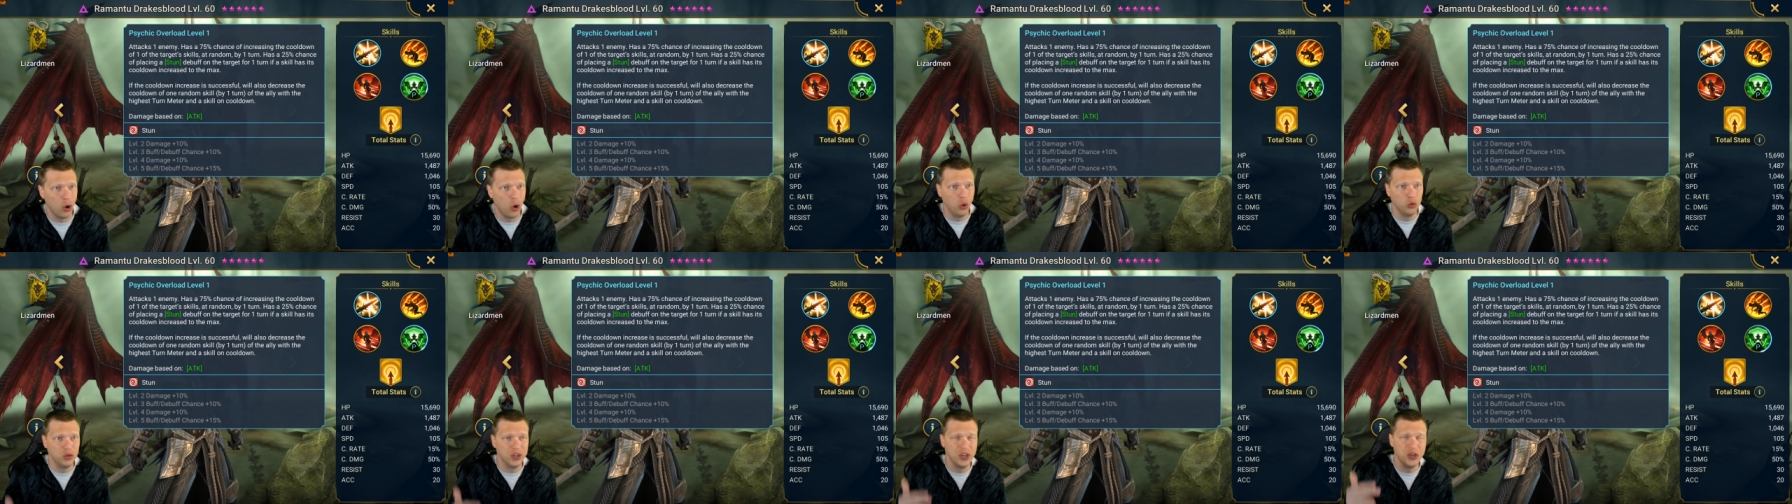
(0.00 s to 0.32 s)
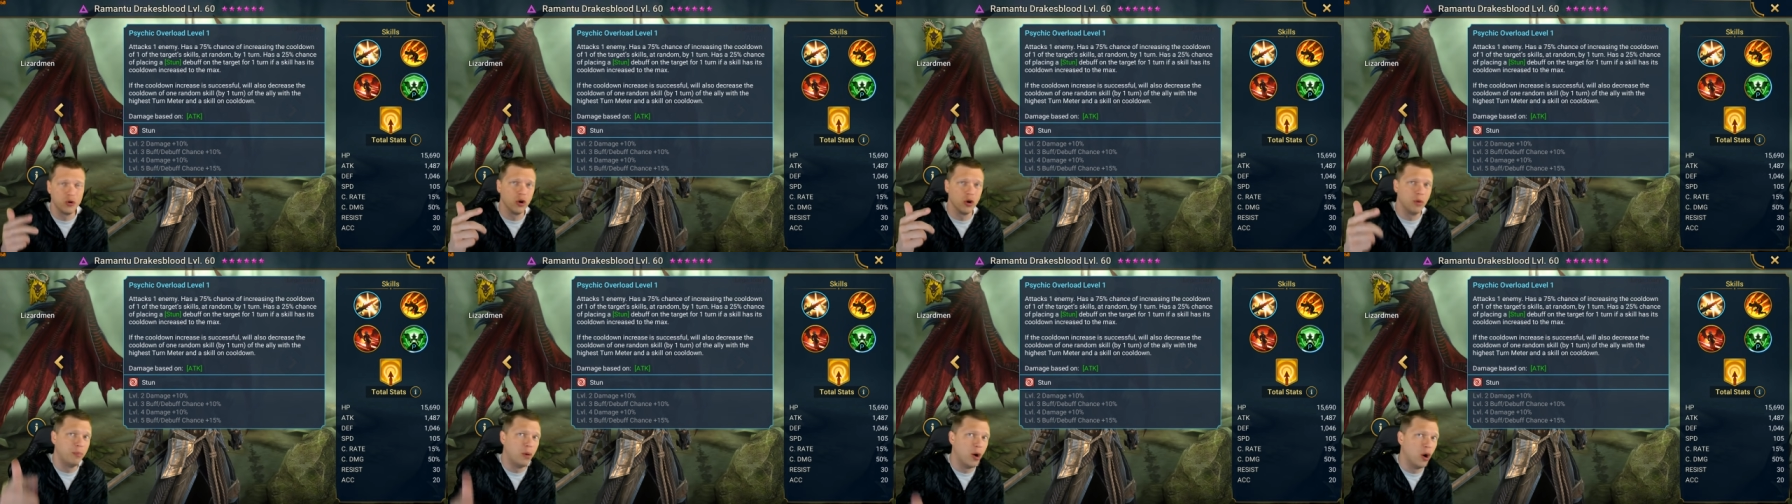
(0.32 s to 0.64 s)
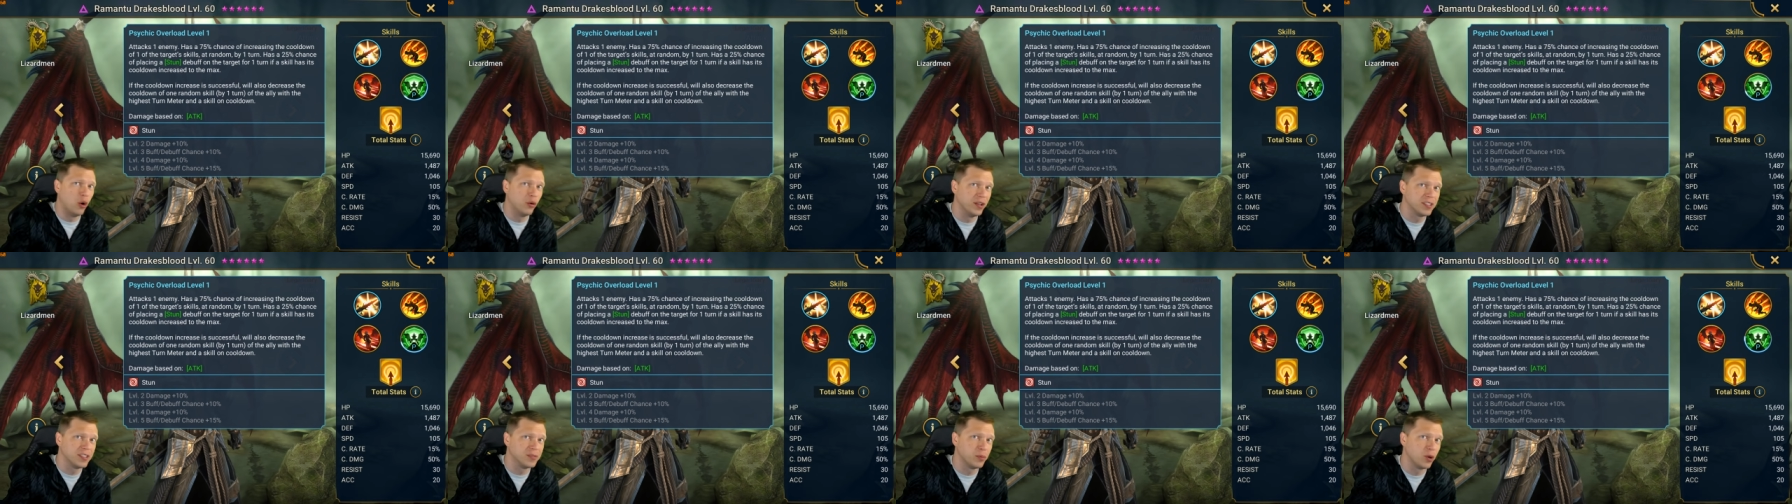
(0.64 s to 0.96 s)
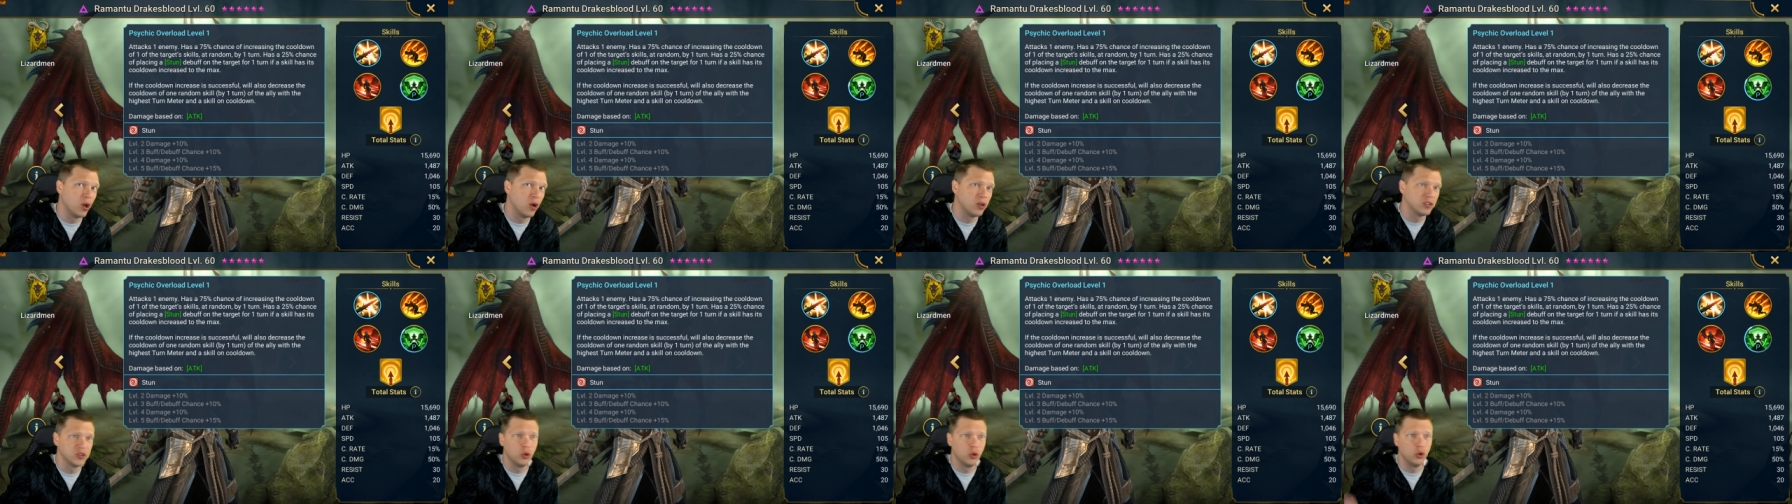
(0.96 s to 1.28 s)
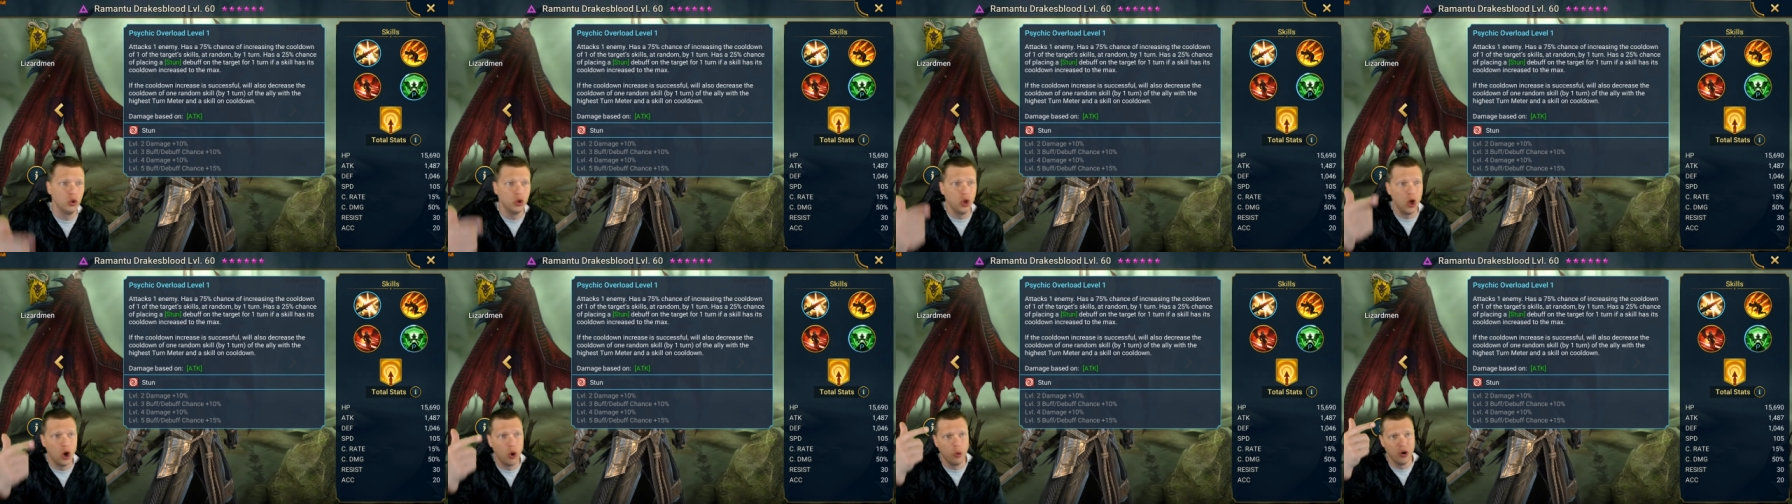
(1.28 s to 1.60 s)
only your opponents, but also
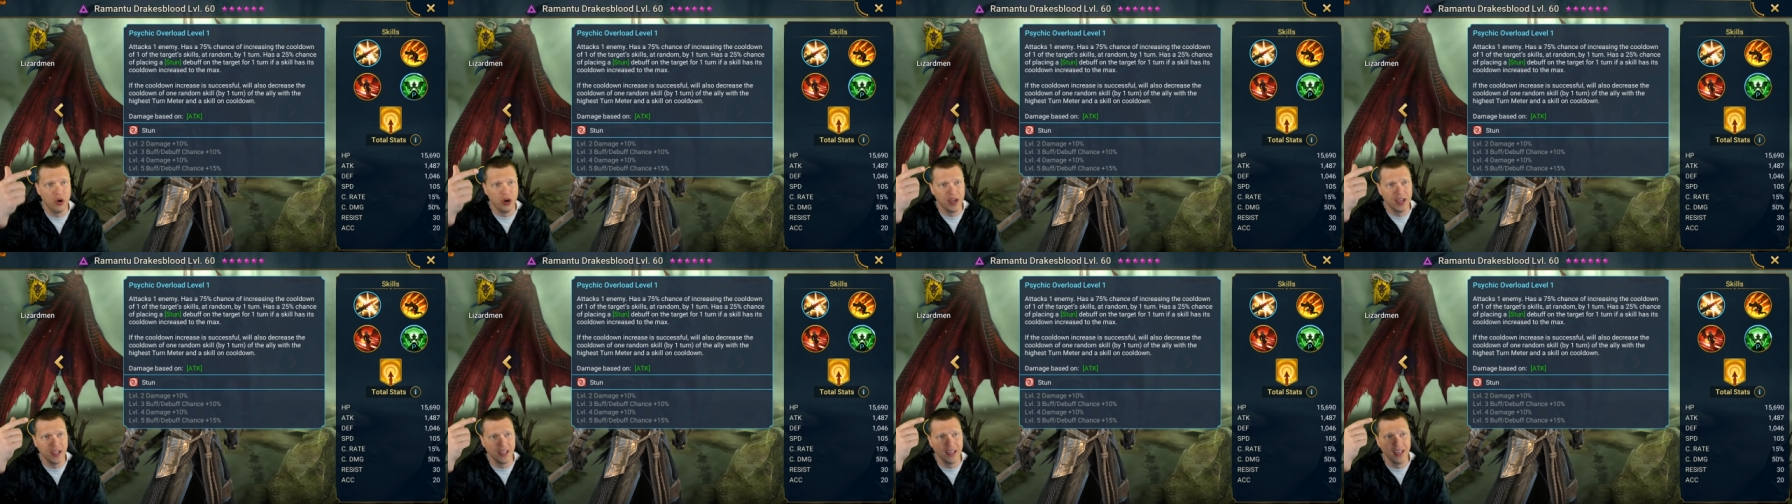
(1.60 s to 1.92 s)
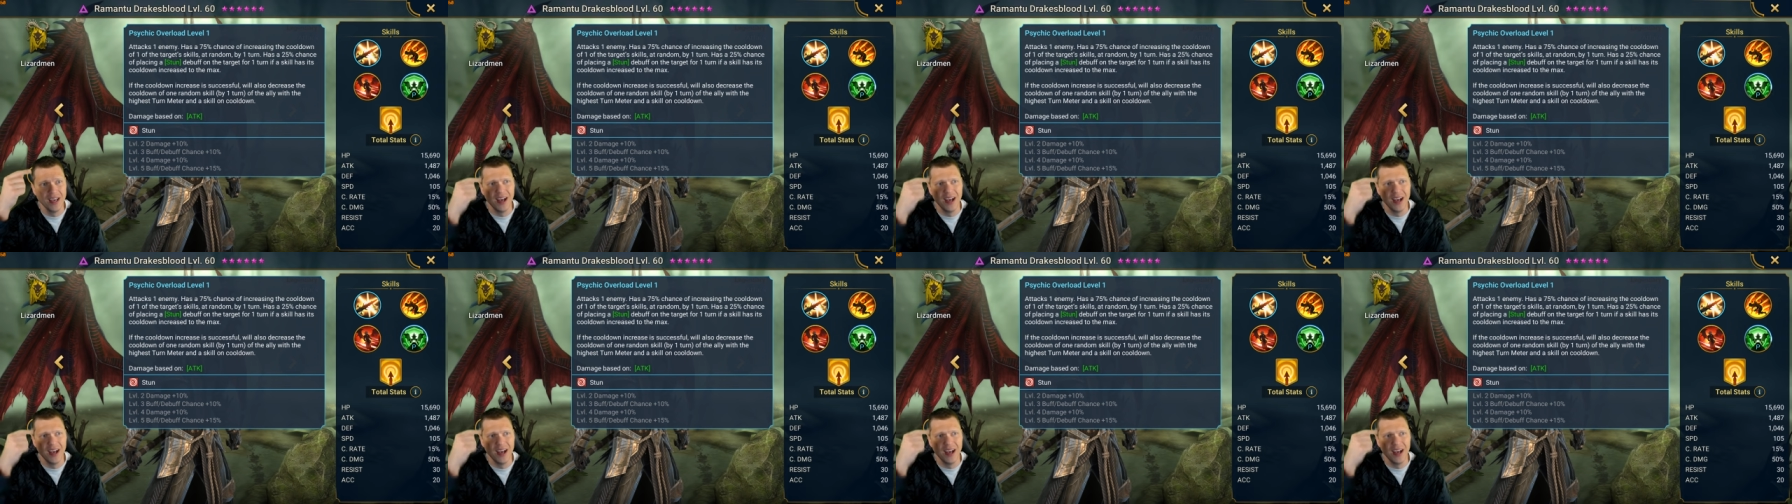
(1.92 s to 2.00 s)
lowering